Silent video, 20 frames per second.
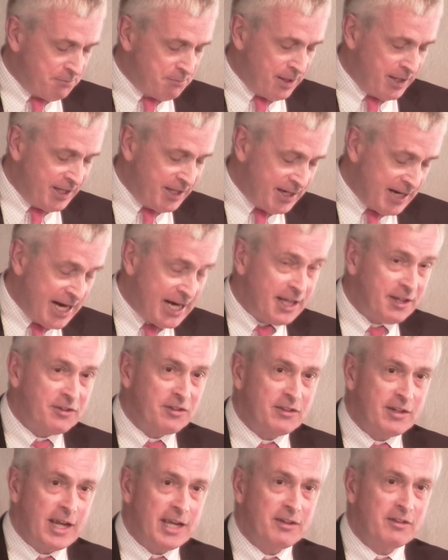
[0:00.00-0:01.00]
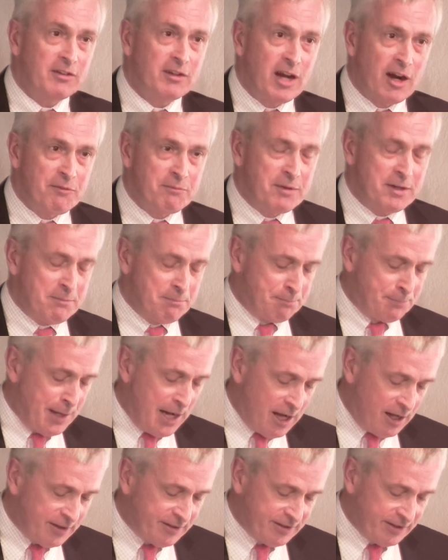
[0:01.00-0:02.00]
my United States Government and
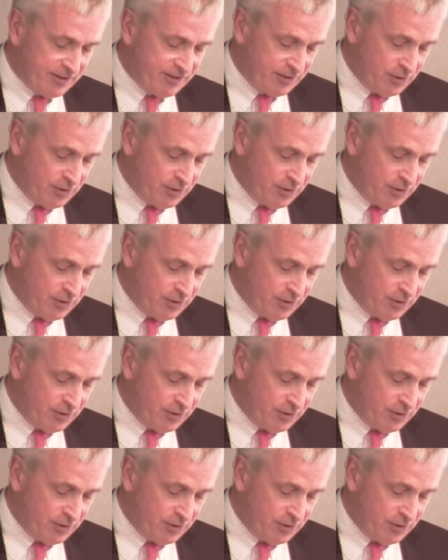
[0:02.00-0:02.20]
Politics